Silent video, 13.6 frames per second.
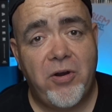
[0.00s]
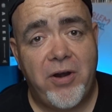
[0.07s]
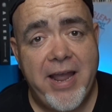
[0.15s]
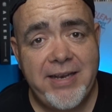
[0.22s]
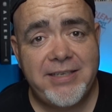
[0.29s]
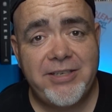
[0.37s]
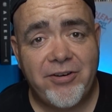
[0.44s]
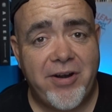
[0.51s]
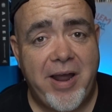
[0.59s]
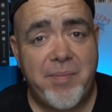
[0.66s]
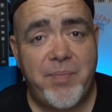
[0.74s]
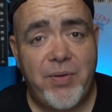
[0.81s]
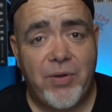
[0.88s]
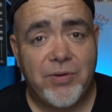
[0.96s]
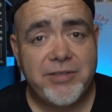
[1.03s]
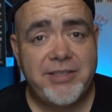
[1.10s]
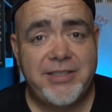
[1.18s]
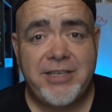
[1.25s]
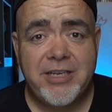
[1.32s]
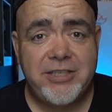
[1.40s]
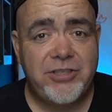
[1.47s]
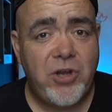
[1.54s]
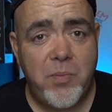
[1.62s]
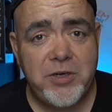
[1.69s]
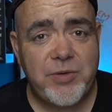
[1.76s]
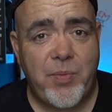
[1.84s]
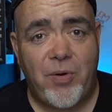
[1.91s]
your Instagram posts so
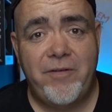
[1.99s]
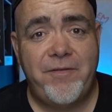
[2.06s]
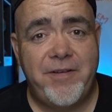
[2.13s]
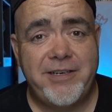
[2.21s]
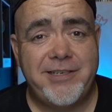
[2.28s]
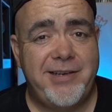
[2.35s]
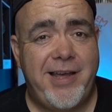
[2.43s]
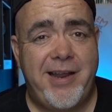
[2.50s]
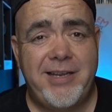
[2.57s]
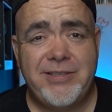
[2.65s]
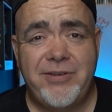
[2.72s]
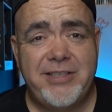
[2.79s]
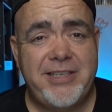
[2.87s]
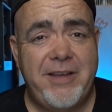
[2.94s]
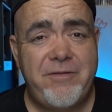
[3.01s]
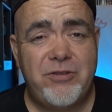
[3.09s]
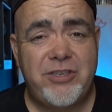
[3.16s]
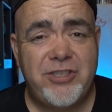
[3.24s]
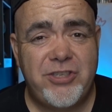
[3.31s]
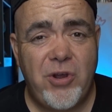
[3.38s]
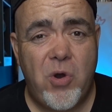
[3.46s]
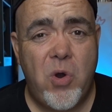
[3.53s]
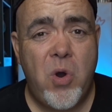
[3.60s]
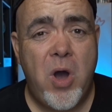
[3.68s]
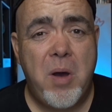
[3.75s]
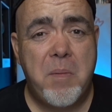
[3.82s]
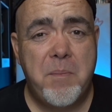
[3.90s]
much more efficient, and that's going to save you
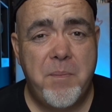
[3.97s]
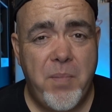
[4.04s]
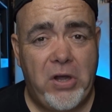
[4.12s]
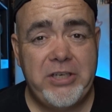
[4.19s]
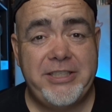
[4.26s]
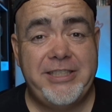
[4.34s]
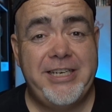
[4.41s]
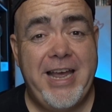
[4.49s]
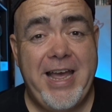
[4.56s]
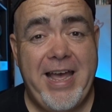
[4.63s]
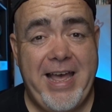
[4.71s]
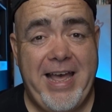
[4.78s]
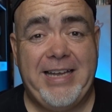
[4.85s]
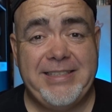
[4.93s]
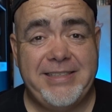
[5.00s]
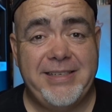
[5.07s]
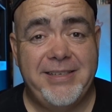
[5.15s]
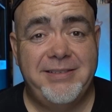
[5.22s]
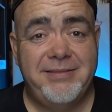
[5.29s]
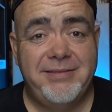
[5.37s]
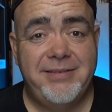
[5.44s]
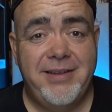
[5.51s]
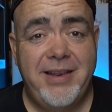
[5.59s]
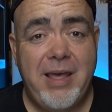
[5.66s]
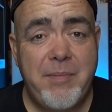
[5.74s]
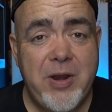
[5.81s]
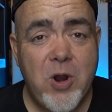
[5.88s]
so much hassle.
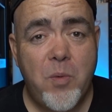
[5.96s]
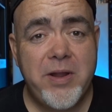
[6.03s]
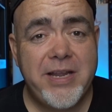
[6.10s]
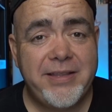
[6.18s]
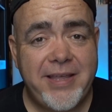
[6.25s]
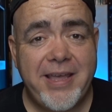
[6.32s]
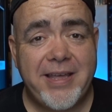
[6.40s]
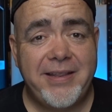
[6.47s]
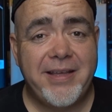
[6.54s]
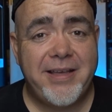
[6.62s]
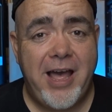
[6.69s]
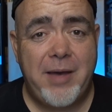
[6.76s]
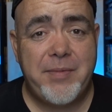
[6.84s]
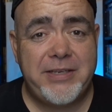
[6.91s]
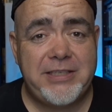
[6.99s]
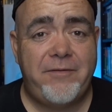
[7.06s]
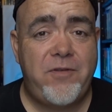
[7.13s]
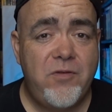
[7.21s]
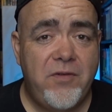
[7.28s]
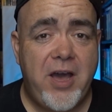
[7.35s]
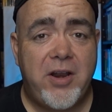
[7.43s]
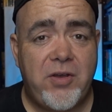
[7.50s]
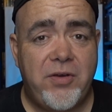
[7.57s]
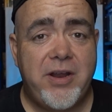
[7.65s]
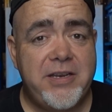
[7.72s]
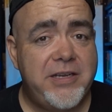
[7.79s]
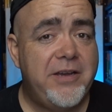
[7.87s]
Let me know what you think in the comments. If you've got a
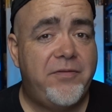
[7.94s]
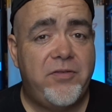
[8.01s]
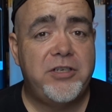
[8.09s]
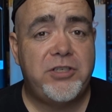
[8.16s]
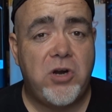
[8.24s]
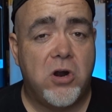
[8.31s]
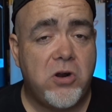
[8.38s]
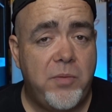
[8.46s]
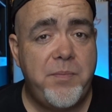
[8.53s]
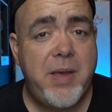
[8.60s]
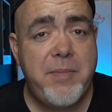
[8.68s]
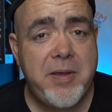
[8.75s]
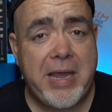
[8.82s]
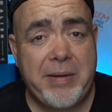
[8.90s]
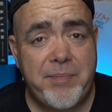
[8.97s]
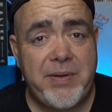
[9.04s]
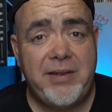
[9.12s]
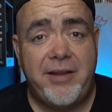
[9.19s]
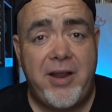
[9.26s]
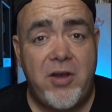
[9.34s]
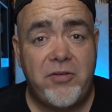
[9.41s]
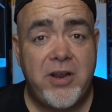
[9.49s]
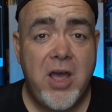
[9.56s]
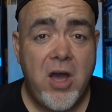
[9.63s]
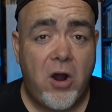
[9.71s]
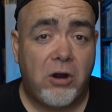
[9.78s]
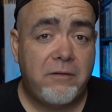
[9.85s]
good idea for a shortcut, maybe you can build it out,
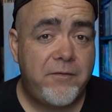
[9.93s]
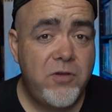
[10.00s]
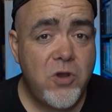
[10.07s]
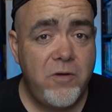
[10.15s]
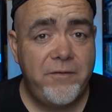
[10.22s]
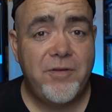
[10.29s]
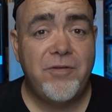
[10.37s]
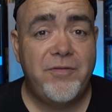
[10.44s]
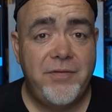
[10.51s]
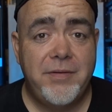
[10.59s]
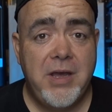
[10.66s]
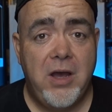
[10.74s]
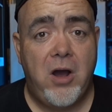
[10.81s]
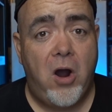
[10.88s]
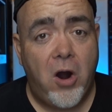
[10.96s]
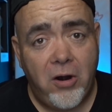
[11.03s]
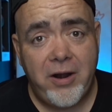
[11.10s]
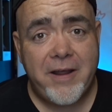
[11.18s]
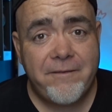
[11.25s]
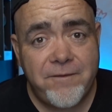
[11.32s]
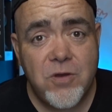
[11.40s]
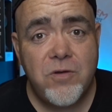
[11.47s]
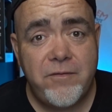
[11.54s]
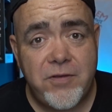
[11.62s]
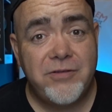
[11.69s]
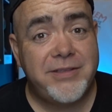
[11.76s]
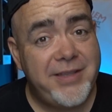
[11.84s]
or if you've do, or if
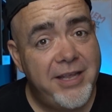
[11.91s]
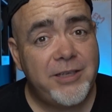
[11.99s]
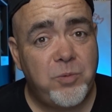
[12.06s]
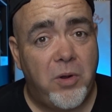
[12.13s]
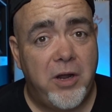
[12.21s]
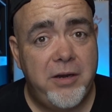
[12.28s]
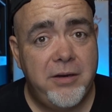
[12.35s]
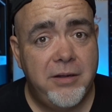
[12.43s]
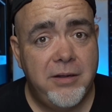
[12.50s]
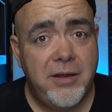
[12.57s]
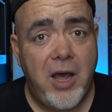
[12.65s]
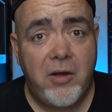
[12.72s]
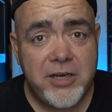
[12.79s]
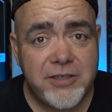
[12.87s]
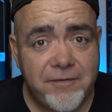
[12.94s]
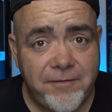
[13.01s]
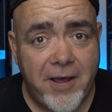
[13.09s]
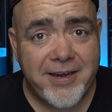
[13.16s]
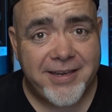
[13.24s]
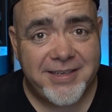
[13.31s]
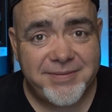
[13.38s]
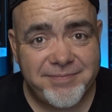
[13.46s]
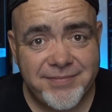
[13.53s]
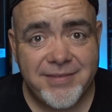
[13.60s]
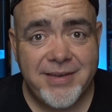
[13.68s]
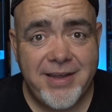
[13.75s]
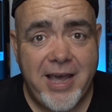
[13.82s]
you've used this one, how did you find it?
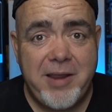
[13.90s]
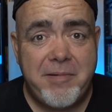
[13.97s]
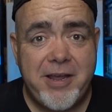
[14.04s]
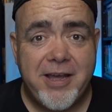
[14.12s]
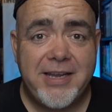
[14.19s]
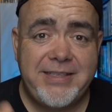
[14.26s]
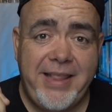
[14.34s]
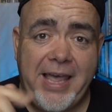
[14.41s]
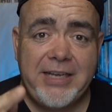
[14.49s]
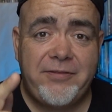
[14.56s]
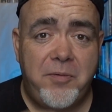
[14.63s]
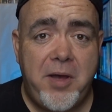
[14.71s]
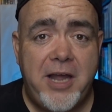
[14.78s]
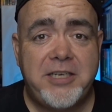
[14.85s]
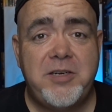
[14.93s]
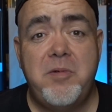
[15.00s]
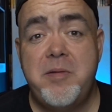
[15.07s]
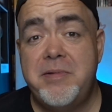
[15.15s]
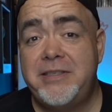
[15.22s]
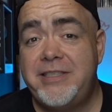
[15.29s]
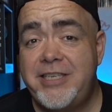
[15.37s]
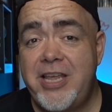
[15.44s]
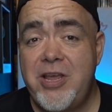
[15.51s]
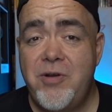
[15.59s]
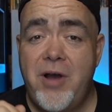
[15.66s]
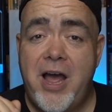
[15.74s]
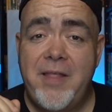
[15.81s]
Anyway, guys, thanks for watching. We will
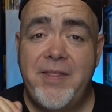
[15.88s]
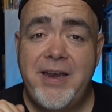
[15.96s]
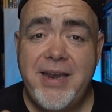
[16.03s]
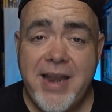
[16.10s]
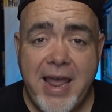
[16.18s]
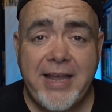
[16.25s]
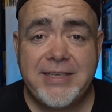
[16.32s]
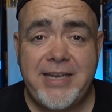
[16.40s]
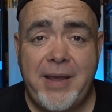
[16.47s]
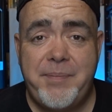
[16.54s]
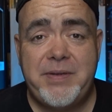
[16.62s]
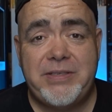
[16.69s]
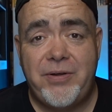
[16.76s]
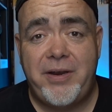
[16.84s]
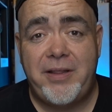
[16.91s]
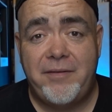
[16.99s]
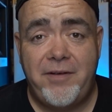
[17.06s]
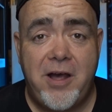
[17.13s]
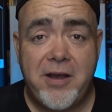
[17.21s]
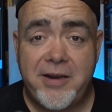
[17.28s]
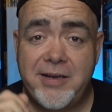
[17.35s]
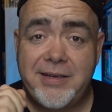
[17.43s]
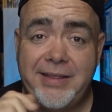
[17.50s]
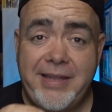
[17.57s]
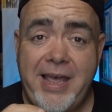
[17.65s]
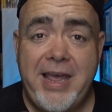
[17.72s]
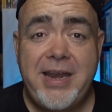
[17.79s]
see you on the next episode of the vlog, and
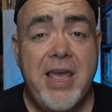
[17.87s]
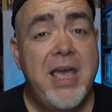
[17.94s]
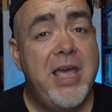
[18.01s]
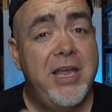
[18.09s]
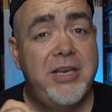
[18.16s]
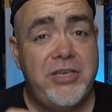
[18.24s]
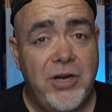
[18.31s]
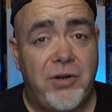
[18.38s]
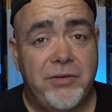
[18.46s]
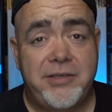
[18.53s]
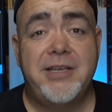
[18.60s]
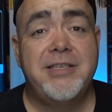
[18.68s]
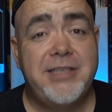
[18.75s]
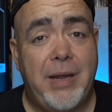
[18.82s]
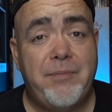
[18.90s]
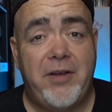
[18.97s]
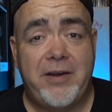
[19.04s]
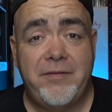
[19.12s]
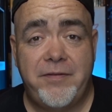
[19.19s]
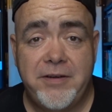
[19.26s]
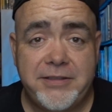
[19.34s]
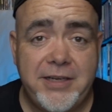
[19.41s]
until then, don't stop fighting for